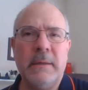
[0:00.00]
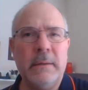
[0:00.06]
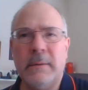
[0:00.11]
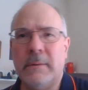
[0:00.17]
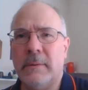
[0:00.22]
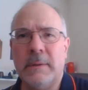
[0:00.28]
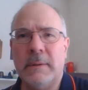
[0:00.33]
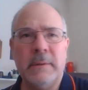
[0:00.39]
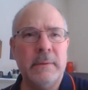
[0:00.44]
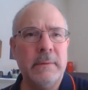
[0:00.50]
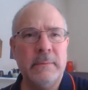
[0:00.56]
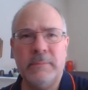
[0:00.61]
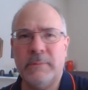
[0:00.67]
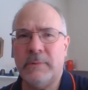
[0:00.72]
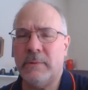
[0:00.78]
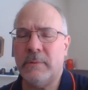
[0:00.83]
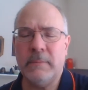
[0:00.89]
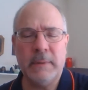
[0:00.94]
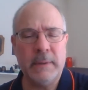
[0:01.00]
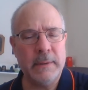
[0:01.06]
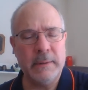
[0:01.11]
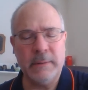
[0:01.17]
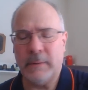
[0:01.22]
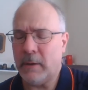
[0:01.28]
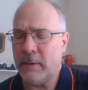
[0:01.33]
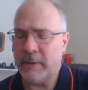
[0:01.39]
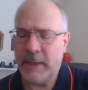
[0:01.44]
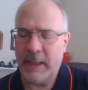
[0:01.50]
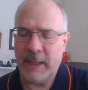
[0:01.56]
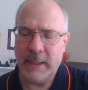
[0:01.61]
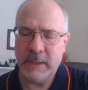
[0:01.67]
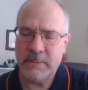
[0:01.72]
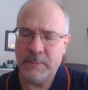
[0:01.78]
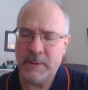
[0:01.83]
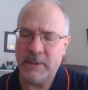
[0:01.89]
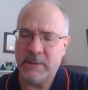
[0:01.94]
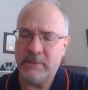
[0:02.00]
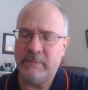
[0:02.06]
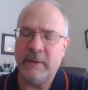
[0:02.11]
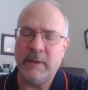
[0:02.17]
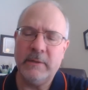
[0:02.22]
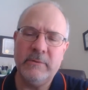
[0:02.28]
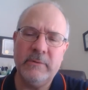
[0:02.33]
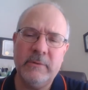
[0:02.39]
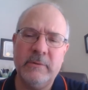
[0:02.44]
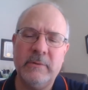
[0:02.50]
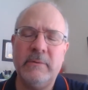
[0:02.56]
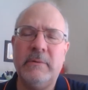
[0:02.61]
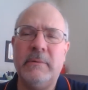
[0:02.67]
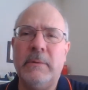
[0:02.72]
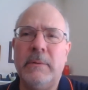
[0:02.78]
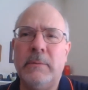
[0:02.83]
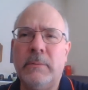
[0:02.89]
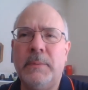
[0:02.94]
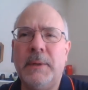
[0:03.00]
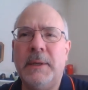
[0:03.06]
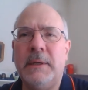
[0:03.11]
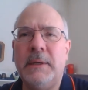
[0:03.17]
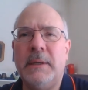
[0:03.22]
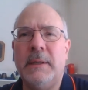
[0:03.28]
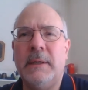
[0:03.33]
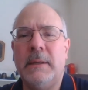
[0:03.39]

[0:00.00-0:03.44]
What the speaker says: certainly all the hate speech of Nazis, it would be